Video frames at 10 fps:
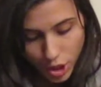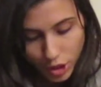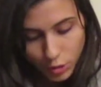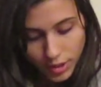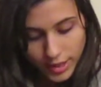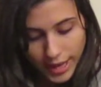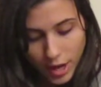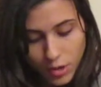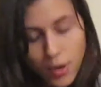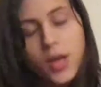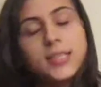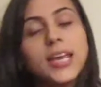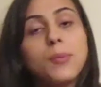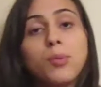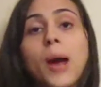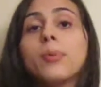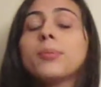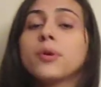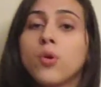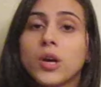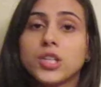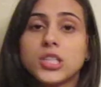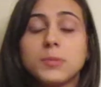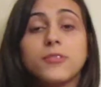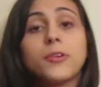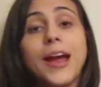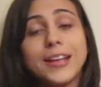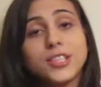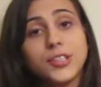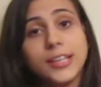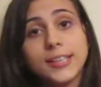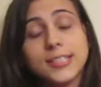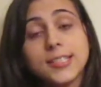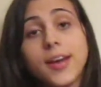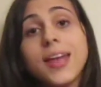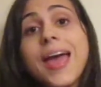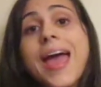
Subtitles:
you can now take proper precautions before entering in the sun,